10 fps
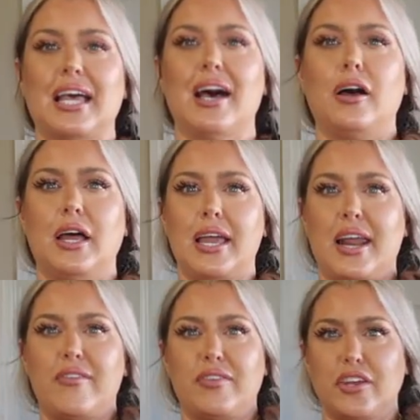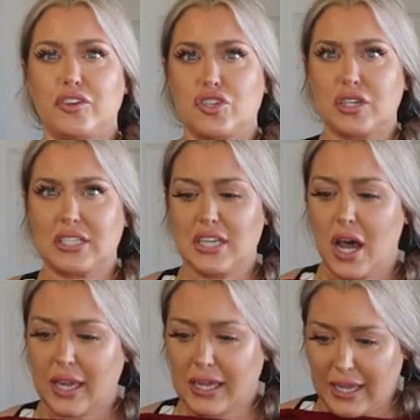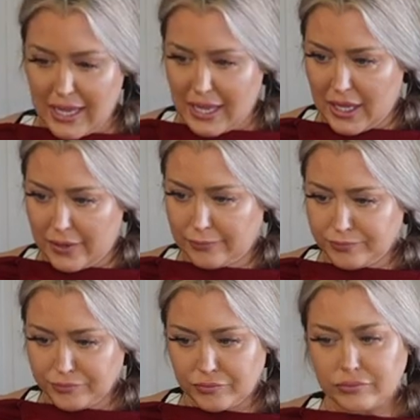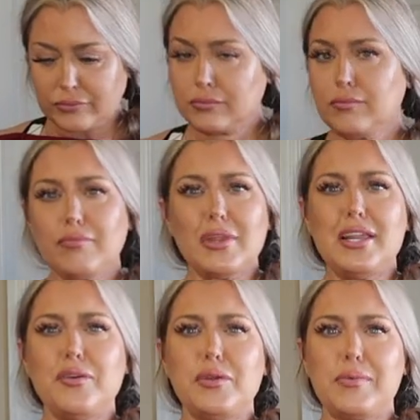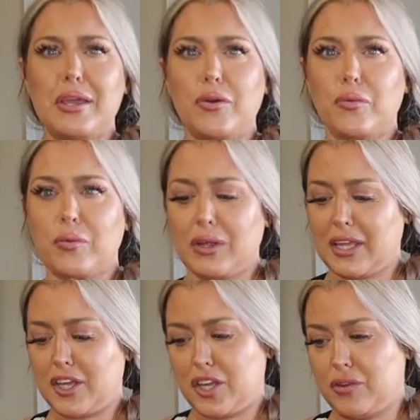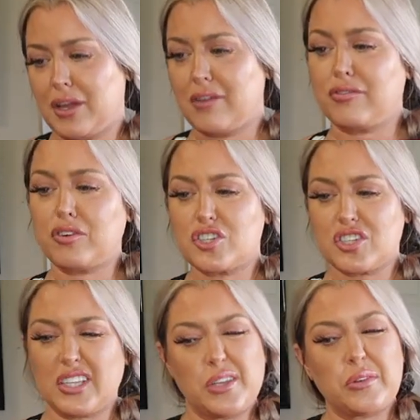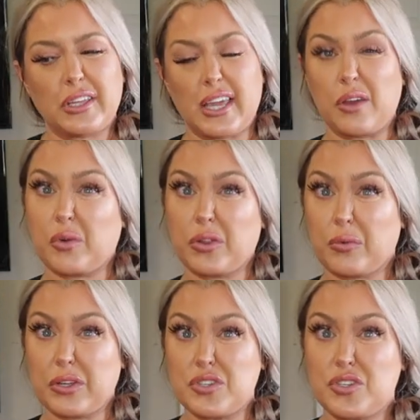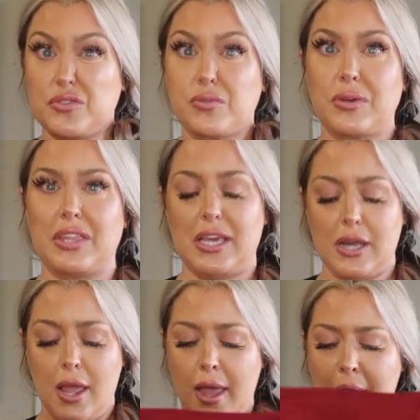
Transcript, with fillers: L, and I figured you could tuck it in and it would be really cute. Now, unfortunately, you really can't wear the red shoes with it,